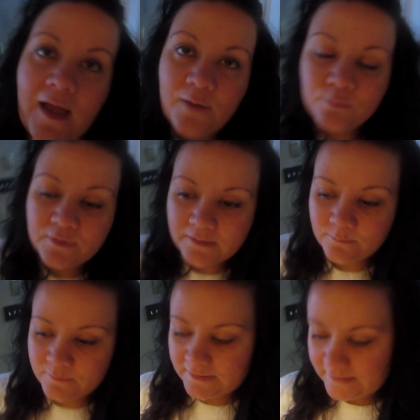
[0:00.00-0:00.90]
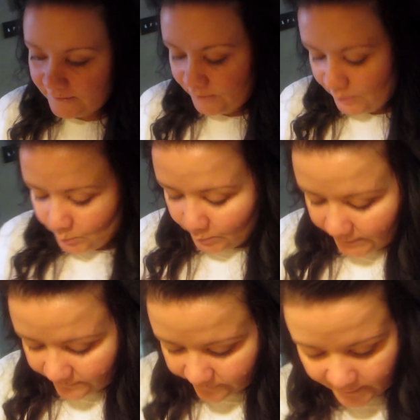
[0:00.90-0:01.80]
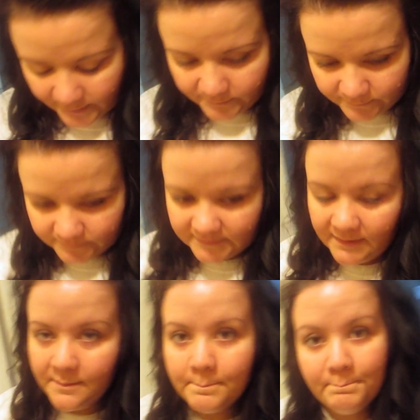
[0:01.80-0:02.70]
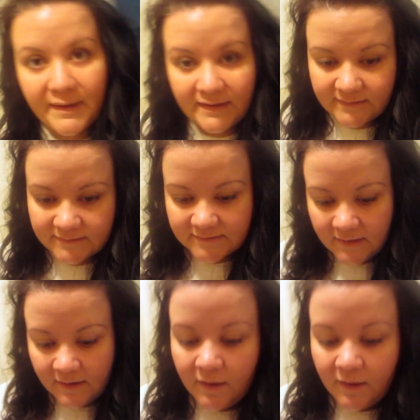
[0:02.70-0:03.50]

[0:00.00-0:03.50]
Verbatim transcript: I really want to get her one of those beds